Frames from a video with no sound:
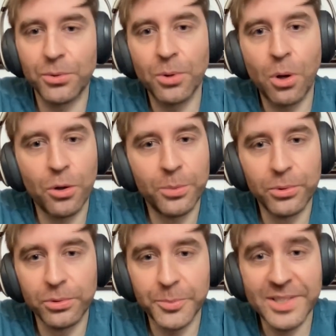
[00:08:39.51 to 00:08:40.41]

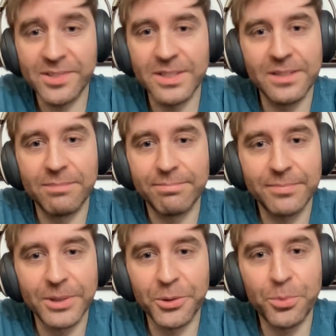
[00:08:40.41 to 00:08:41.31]
horrible
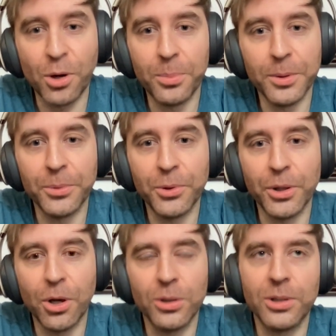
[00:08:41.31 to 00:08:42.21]
obesity,
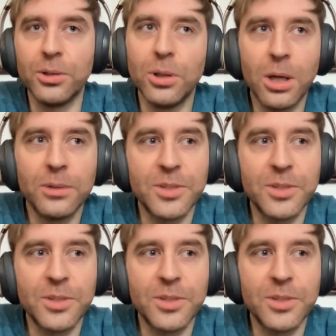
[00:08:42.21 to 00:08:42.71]
problem going on, and